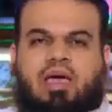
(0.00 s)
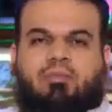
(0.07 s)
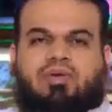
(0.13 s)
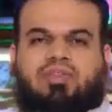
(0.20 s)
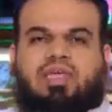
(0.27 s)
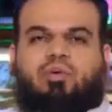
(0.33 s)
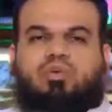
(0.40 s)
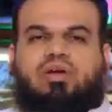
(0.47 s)

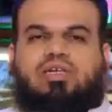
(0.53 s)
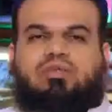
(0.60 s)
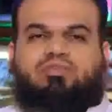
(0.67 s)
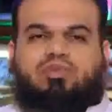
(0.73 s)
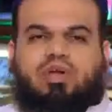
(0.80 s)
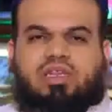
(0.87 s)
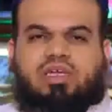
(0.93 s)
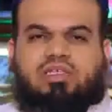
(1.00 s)
friends, they were
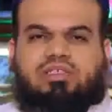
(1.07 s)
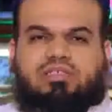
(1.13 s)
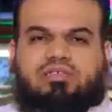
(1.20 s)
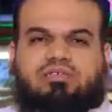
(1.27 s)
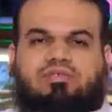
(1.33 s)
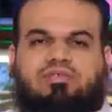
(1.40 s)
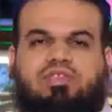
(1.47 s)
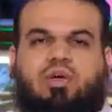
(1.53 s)
not
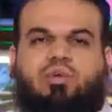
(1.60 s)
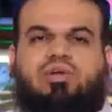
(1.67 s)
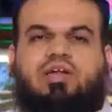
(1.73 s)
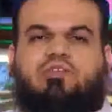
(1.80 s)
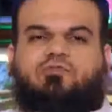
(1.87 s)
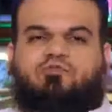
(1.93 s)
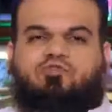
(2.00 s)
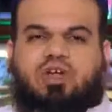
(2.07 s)
relatives or
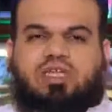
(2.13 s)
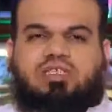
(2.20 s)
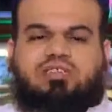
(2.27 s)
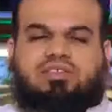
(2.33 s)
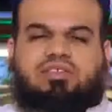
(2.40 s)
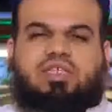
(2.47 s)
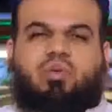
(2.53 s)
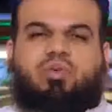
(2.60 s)
cousins or
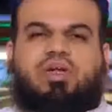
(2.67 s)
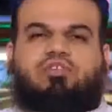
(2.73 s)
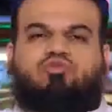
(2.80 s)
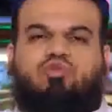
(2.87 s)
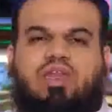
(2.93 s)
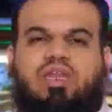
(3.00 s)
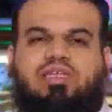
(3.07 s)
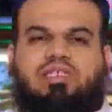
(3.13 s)
neighbors.
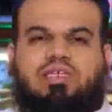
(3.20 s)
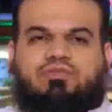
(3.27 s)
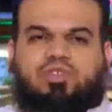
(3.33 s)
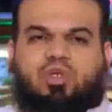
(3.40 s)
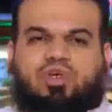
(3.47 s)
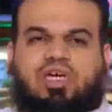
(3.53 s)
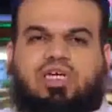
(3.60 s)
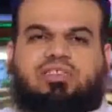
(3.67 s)
They just
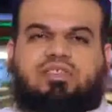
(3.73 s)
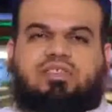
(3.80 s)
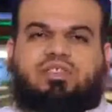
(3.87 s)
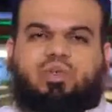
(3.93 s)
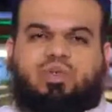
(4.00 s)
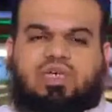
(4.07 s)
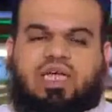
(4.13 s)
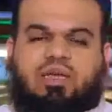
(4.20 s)
happened to live in
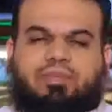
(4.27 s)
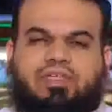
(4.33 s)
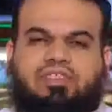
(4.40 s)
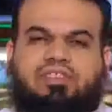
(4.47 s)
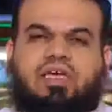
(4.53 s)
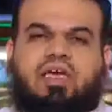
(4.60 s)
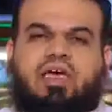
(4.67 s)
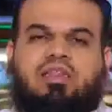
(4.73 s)
the same
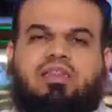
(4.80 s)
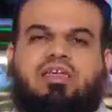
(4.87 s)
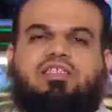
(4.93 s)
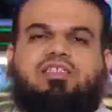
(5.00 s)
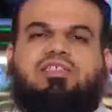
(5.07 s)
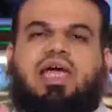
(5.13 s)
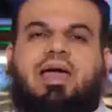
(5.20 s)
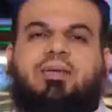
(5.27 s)
place.